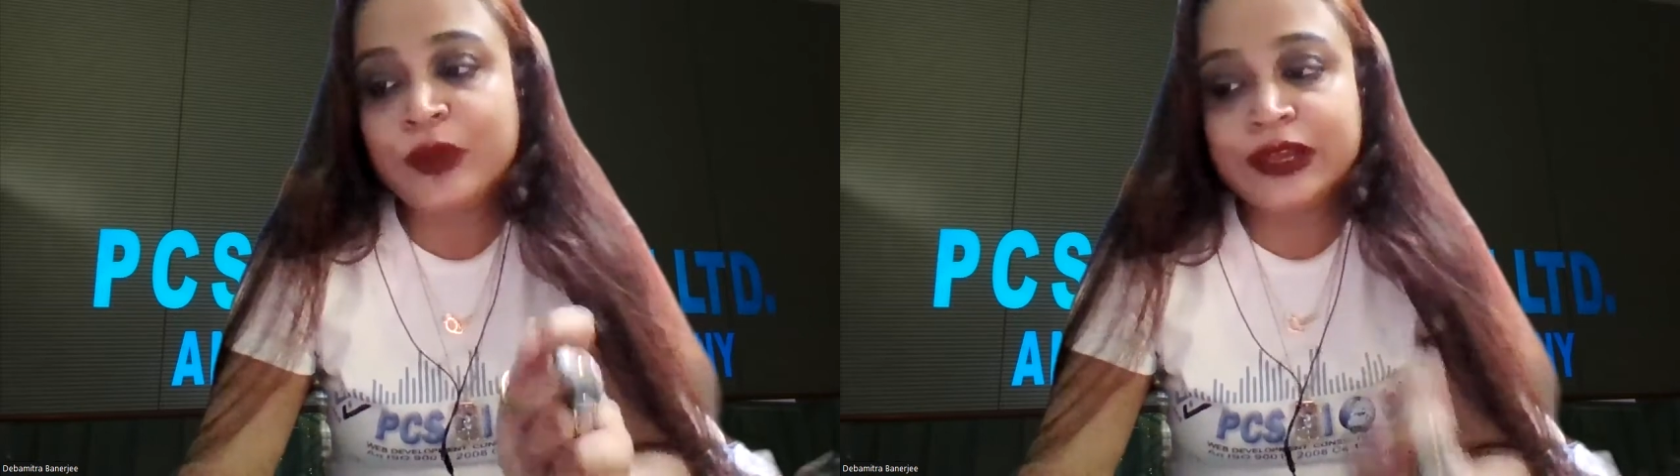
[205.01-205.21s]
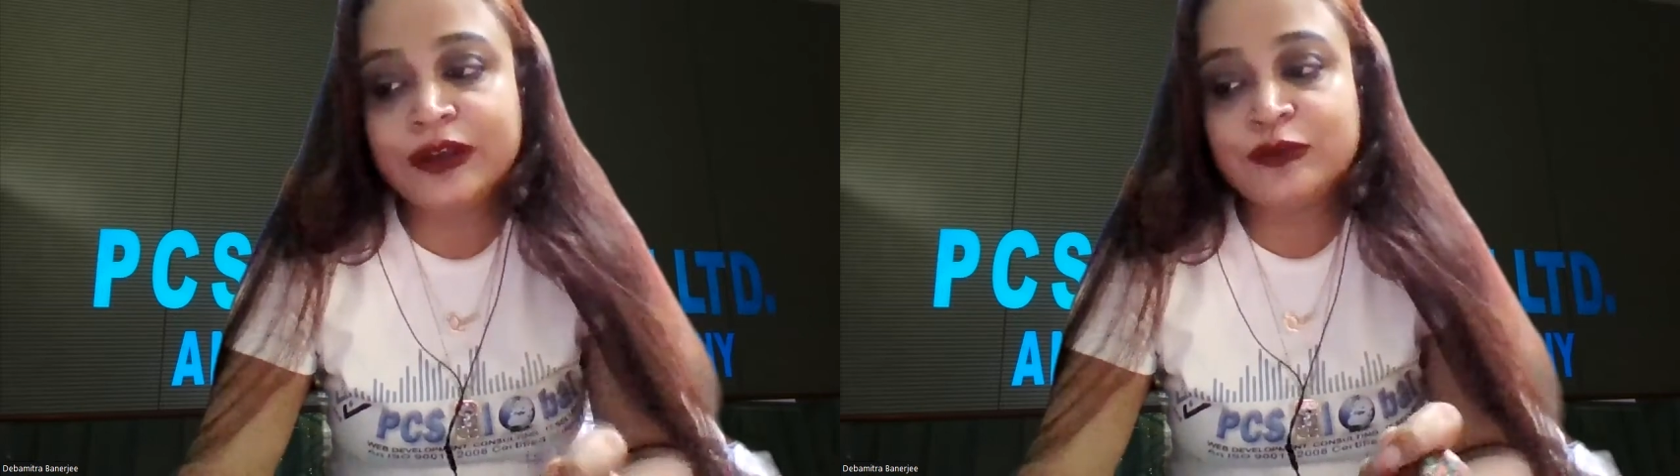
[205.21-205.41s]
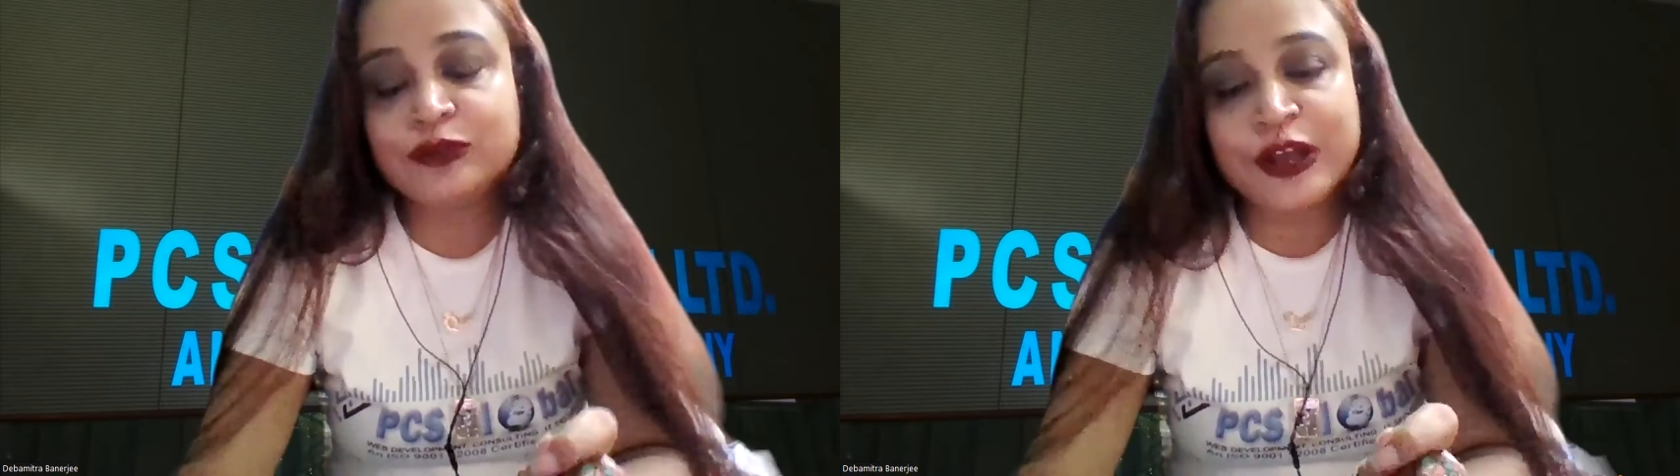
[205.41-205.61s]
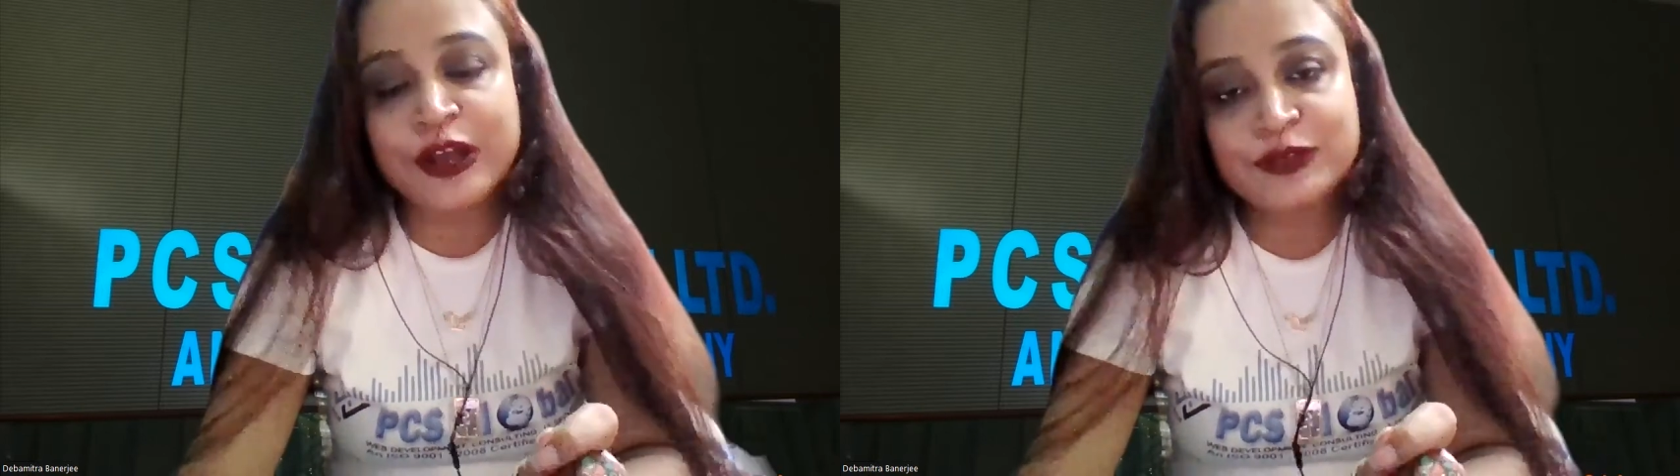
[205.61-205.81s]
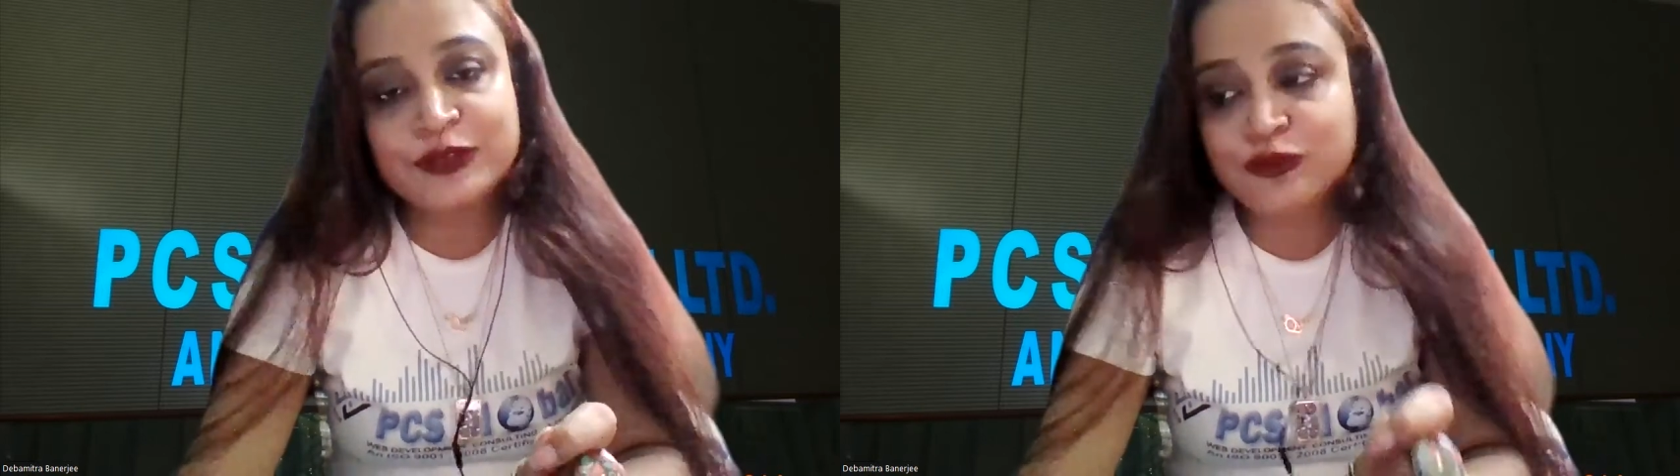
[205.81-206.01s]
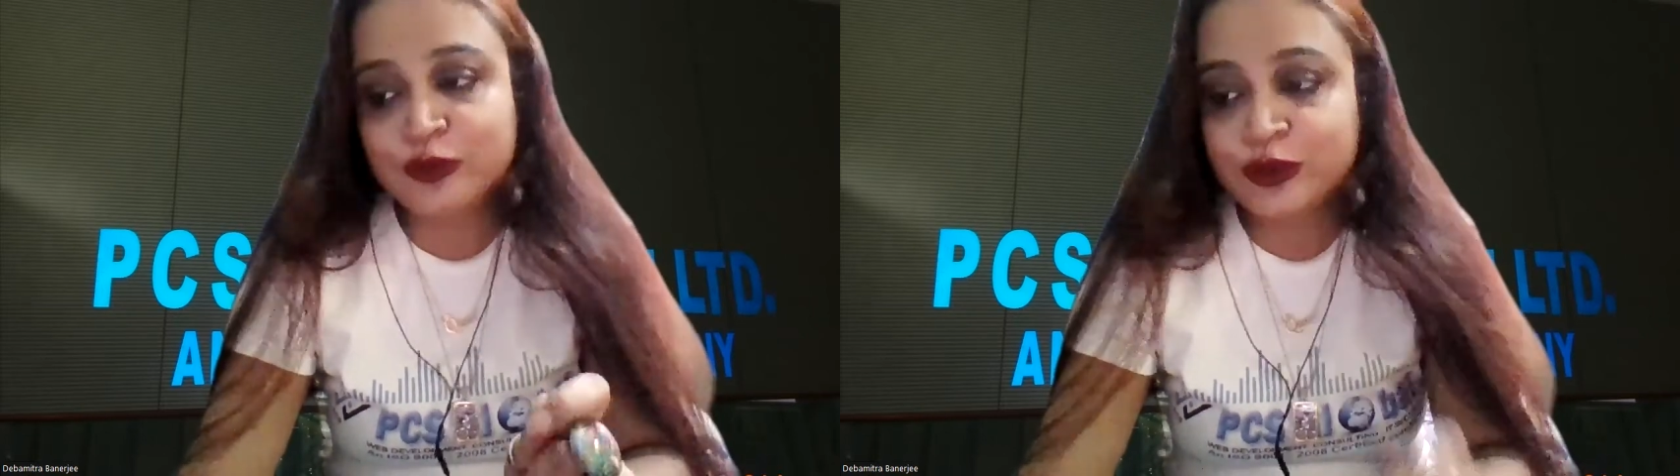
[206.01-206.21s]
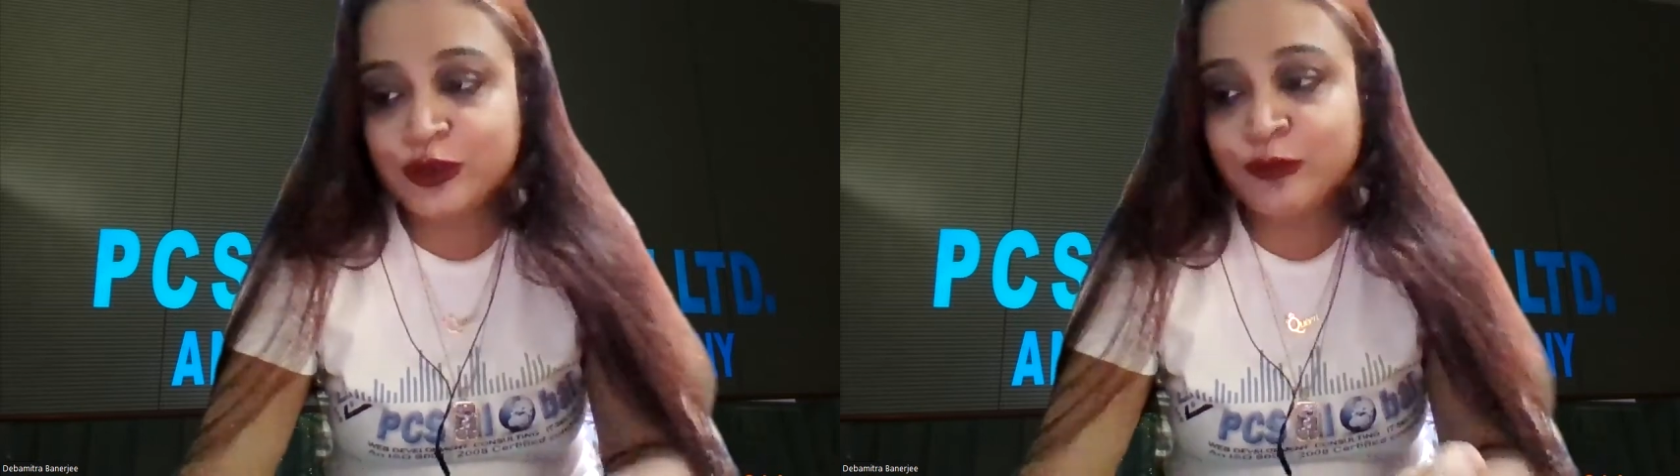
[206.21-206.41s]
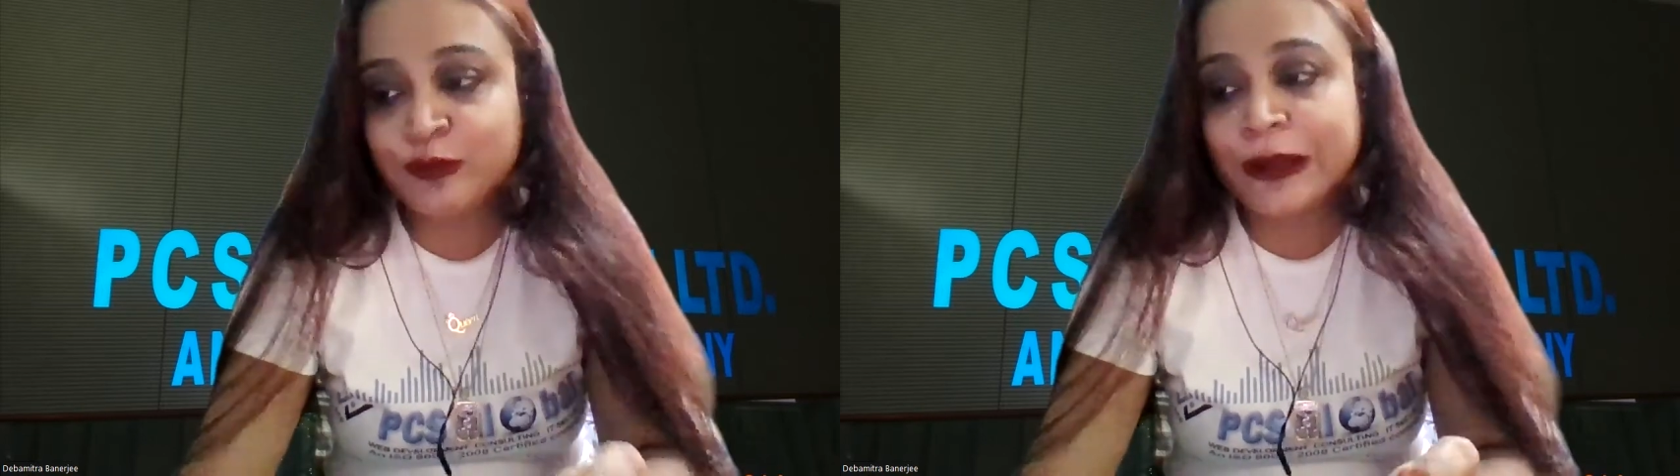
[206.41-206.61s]
in
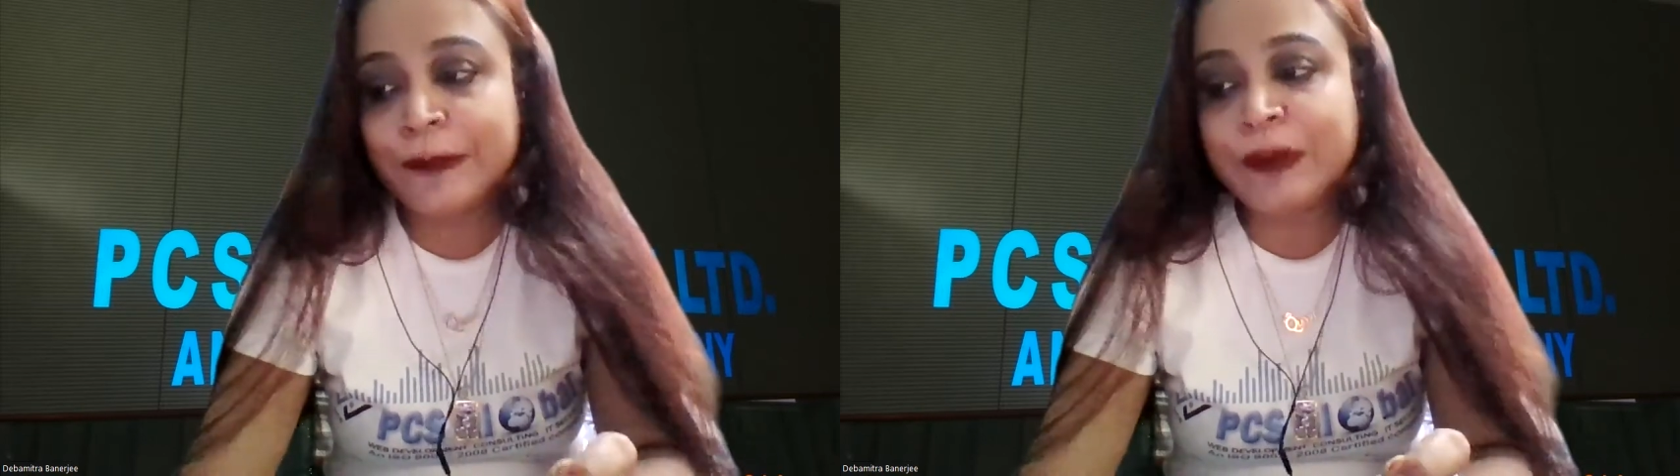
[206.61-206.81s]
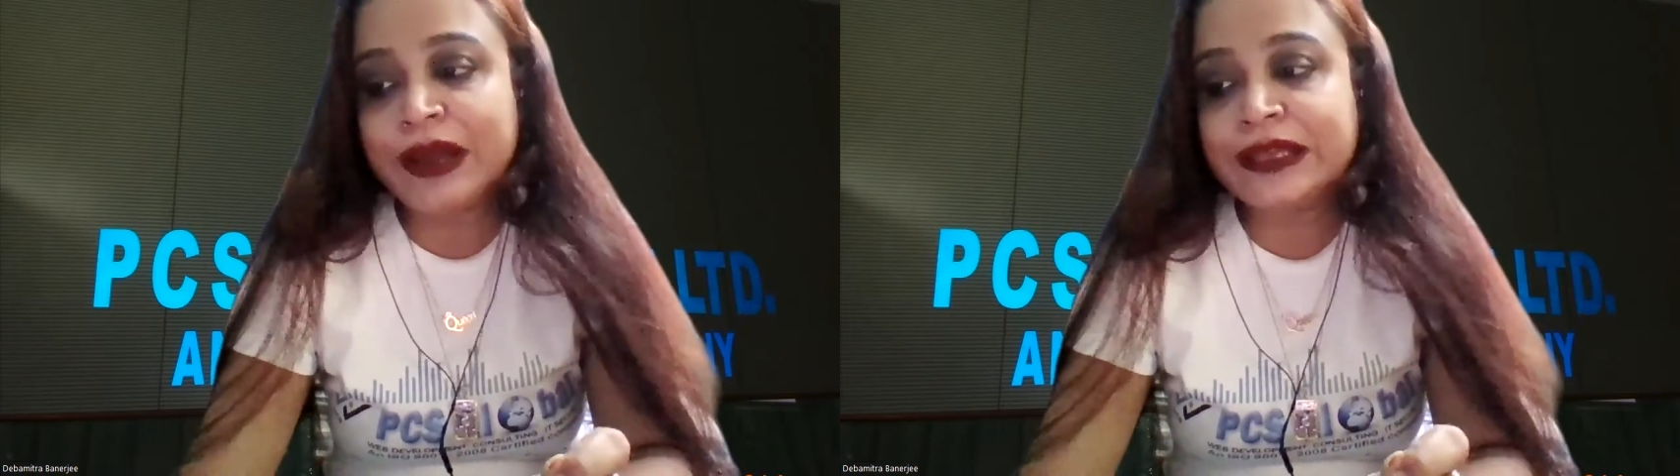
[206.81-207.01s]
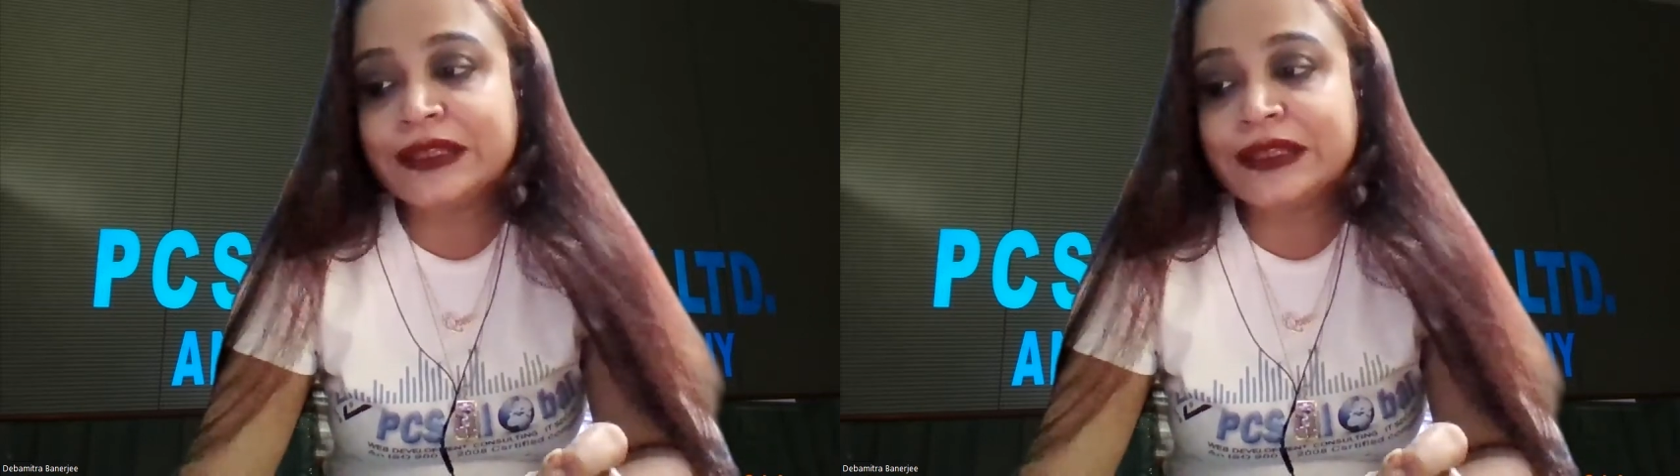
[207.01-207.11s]
2021 by